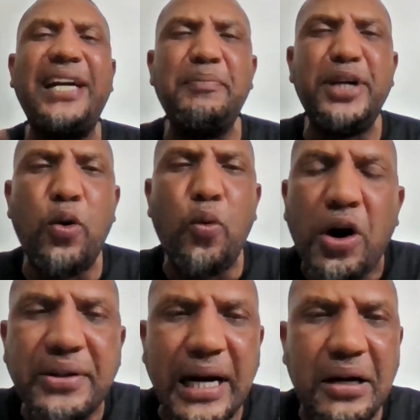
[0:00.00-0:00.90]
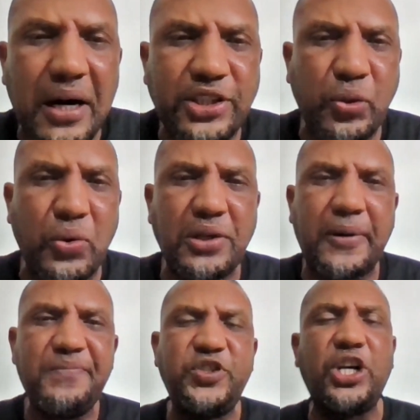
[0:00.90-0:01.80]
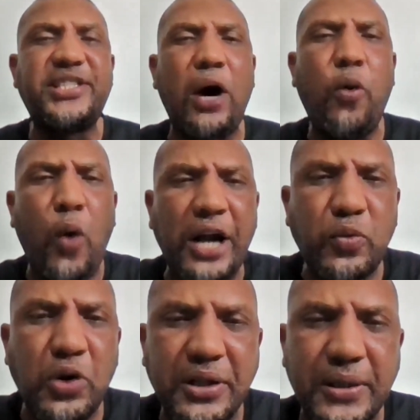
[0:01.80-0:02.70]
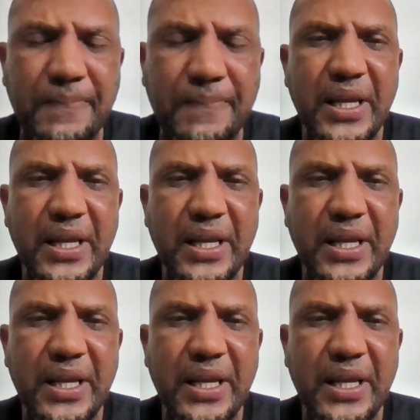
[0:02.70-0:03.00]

Tell me the word that God told you. Just that one word.